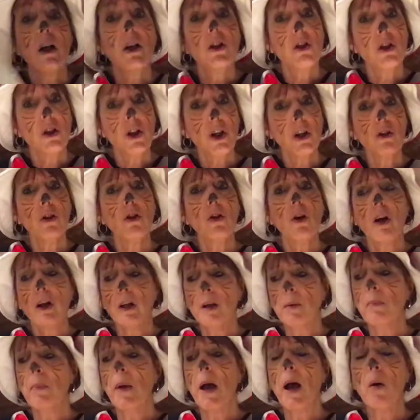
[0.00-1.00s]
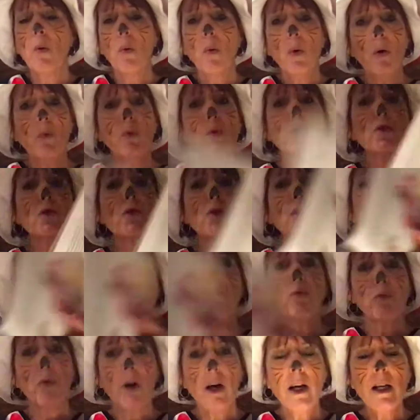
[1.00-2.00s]
She thought about what was the
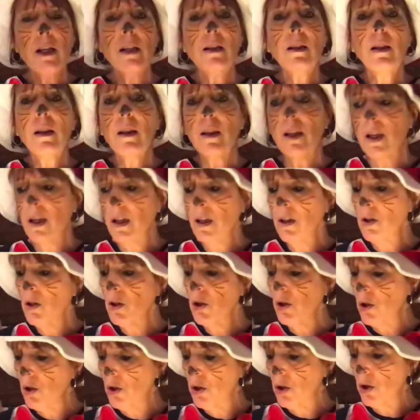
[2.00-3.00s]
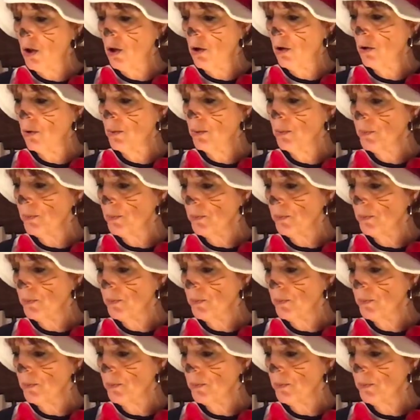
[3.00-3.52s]
right thing to do.